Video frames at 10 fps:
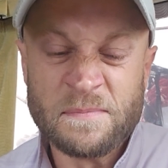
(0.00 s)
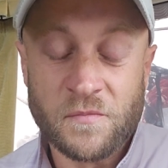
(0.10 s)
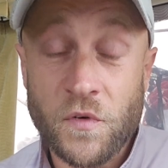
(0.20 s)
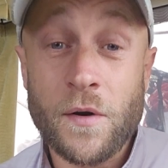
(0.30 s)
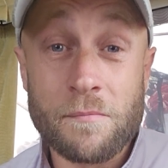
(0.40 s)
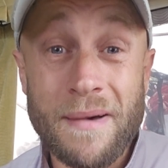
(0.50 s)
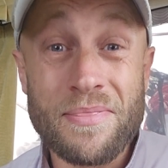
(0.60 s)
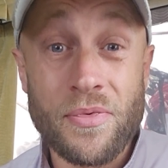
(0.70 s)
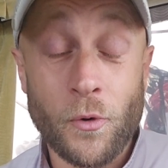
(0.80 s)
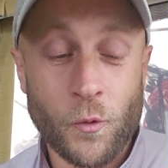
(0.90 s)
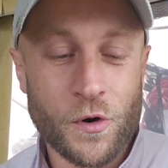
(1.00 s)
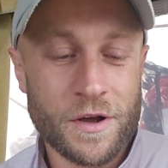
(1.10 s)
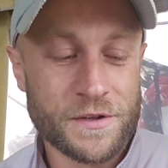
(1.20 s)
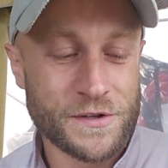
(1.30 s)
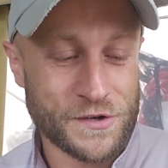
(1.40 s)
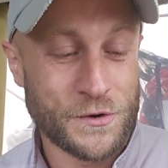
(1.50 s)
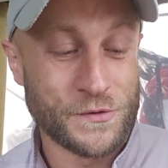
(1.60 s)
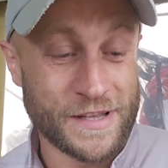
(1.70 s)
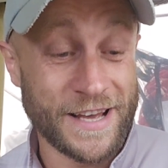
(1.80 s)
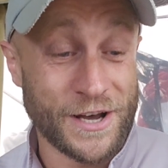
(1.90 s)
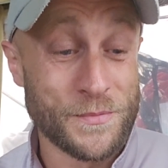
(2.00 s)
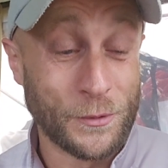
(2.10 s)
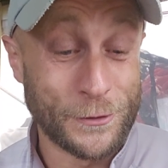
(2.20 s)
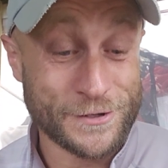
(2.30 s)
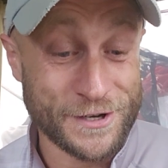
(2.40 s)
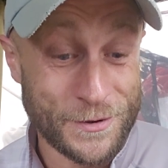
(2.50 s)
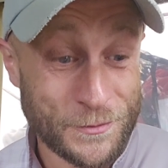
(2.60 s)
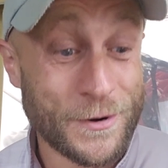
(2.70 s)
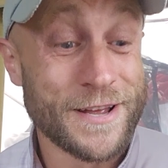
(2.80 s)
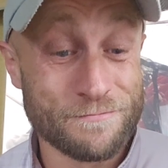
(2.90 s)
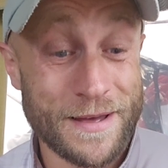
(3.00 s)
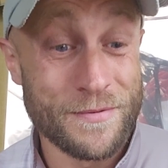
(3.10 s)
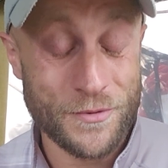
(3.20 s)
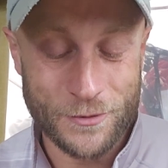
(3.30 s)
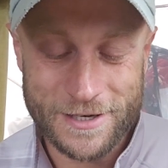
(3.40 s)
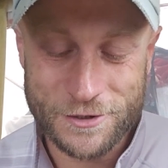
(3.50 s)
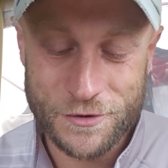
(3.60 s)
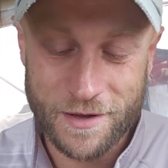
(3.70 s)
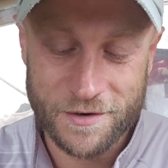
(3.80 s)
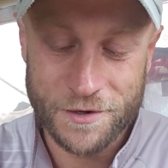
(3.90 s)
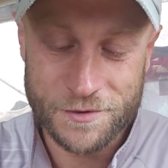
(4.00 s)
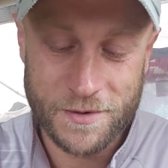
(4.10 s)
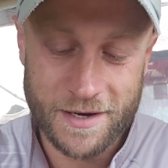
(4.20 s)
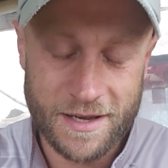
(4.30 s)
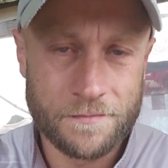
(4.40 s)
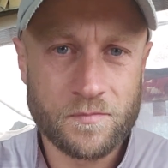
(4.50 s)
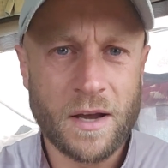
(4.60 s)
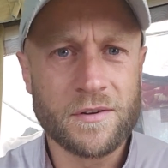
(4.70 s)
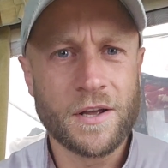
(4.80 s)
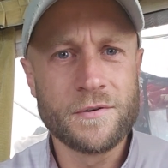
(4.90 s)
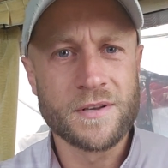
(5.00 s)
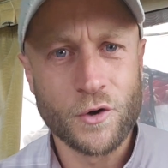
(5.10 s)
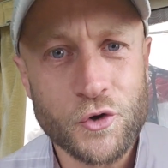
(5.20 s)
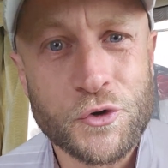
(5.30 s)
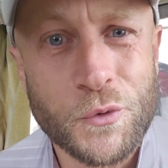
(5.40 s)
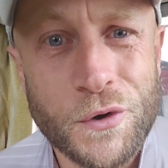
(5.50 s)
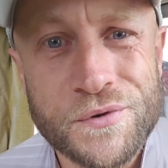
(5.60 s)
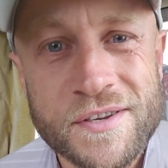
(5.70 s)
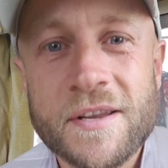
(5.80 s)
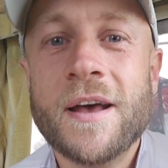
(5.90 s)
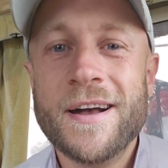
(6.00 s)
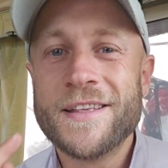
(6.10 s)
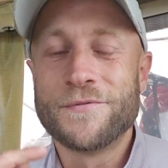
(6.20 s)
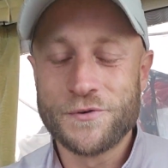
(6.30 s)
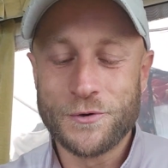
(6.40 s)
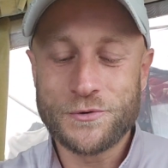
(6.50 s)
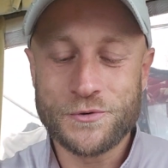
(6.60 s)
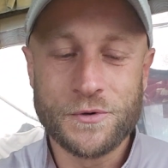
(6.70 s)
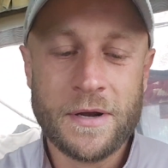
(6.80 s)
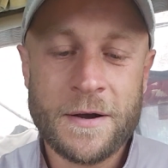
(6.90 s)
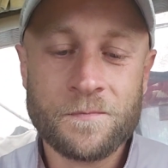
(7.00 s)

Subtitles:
very menthol. So yeah, I bought some with menthol. Let's just do the other nose quickly. Other nose, got two noses. The other nostril.